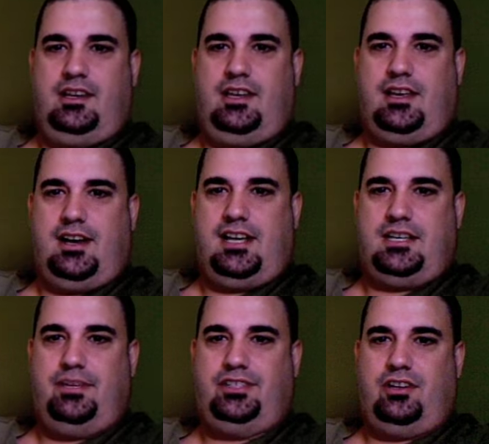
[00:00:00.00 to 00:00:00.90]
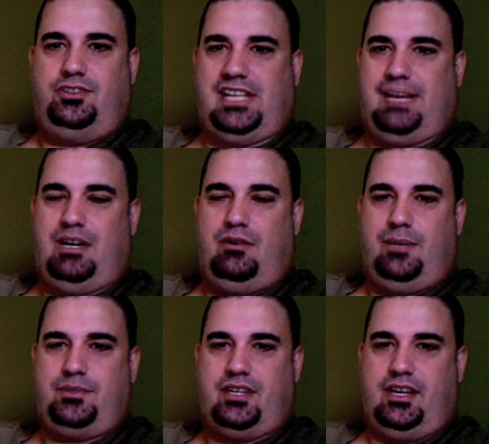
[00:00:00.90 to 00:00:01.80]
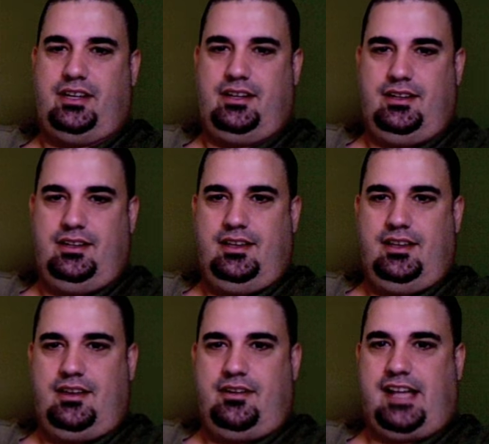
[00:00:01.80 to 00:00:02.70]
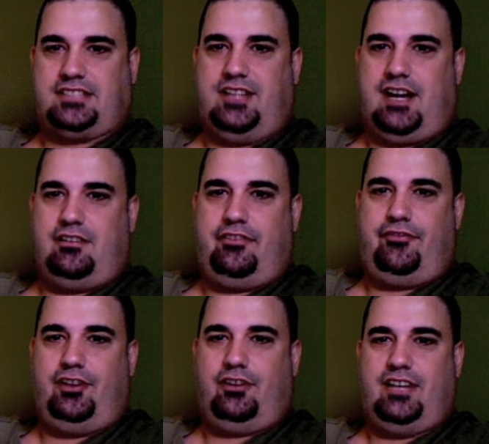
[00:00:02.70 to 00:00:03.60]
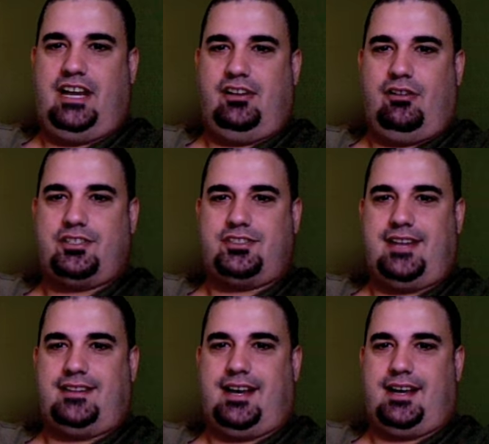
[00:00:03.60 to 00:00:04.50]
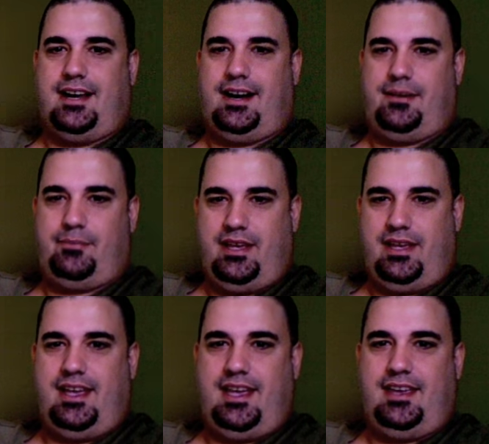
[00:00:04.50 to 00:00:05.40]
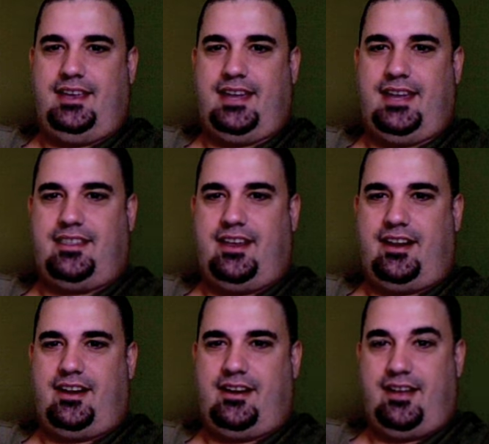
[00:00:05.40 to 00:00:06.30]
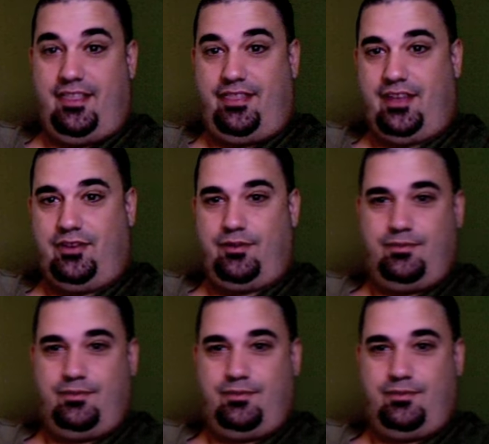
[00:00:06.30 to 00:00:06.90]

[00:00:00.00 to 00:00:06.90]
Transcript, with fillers: Hey guys, be sure to check out my website, nextdrphil.yolasite.com. Get there. Thank you.